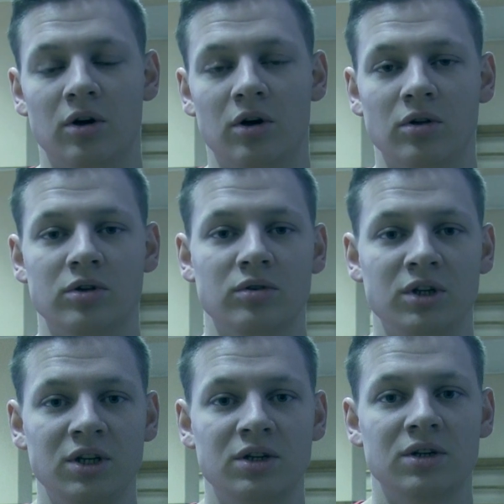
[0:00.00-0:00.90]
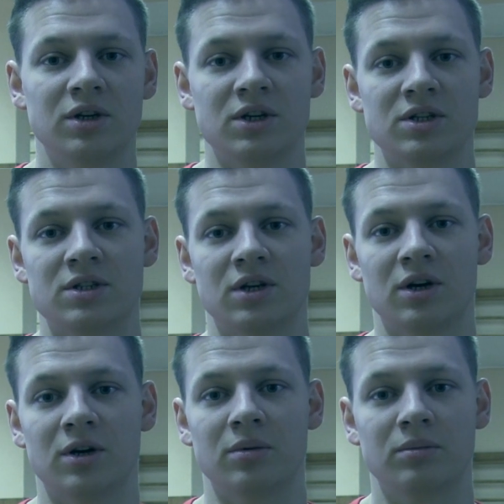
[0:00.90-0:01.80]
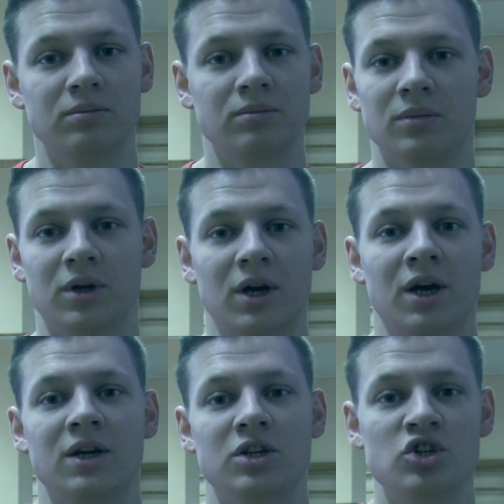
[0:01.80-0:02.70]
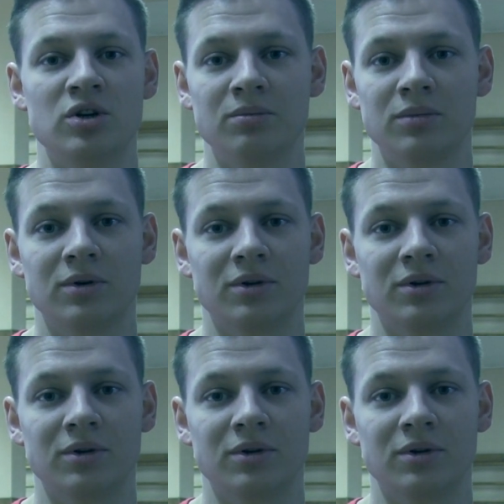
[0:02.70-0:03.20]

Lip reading: All you need is any gym